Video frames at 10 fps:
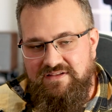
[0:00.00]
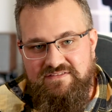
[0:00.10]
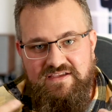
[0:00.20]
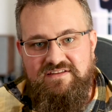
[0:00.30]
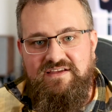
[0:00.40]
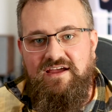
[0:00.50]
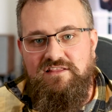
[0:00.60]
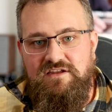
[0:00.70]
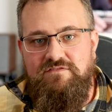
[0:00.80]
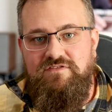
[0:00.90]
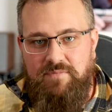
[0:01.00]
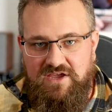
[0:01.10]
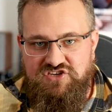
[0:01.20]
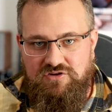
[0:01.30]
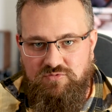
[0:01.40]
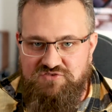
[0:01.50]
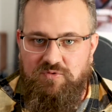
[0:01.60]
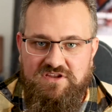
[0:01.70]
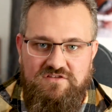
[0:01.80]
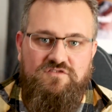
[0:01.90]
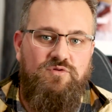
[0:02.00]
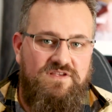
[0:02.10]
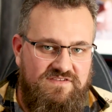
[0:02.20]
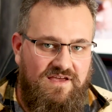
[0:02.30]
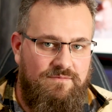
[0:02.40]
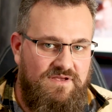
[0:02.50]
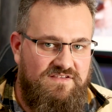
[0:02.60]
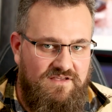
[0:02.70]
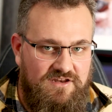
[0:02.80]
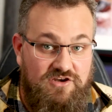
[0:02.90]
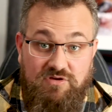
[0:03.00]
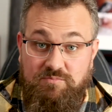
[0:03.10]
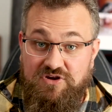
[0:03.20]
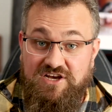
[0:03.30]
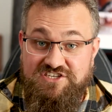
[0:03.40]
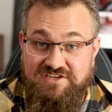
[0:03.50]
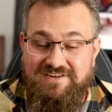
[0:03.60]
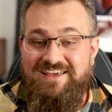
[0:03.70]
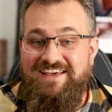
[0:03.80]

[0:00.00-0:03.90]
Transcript: detail and information, which when you're doing sound mixing and you're doing production,